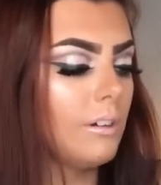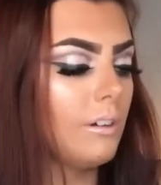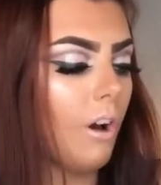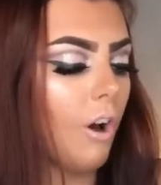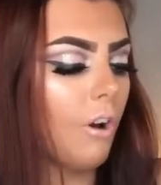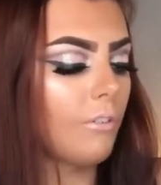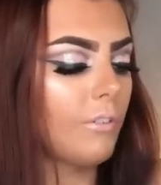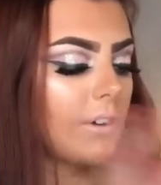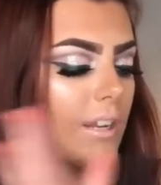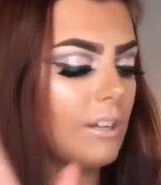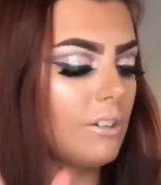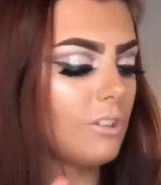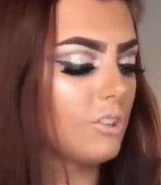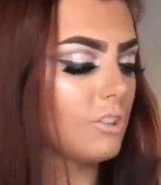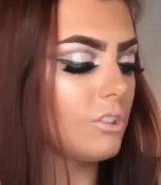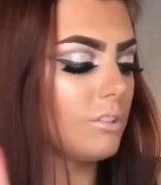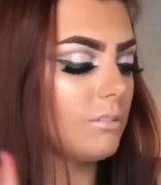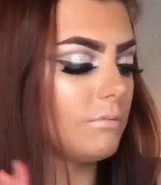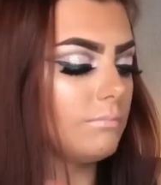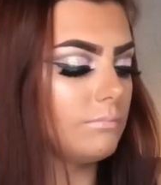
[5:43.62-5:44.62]

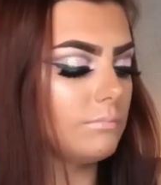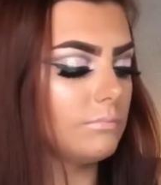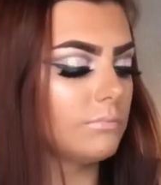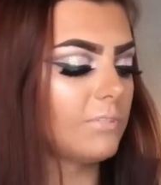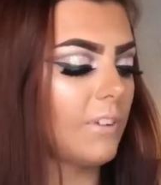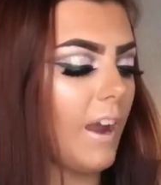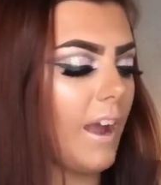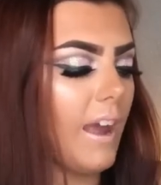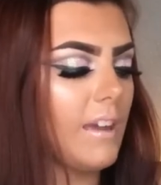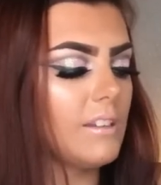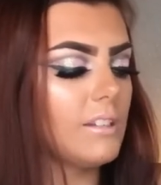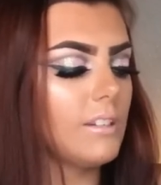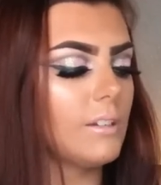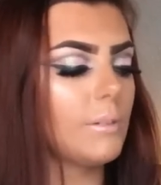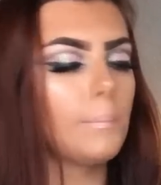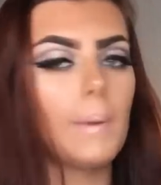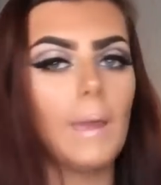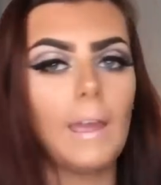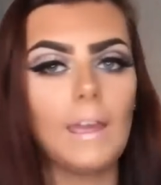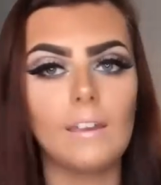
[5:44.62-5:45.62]
orange, red,
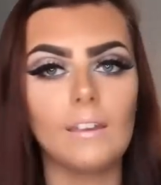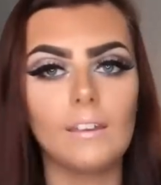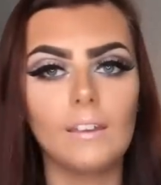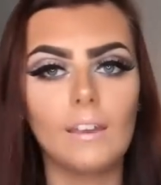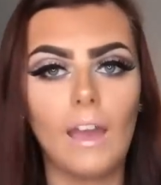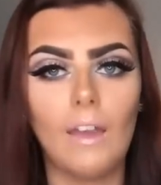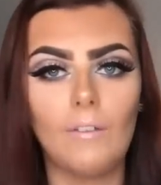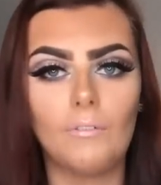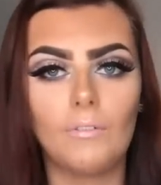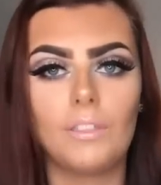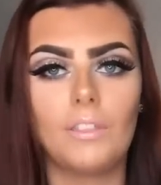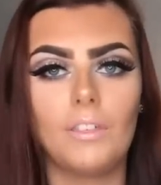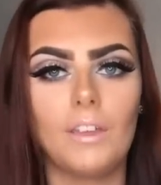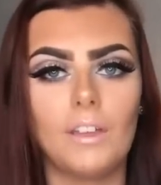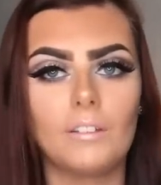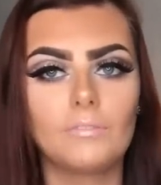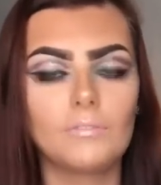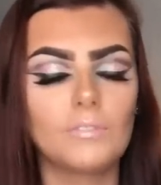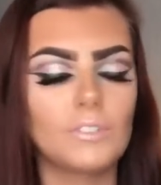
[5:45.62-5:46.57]
pink, everything.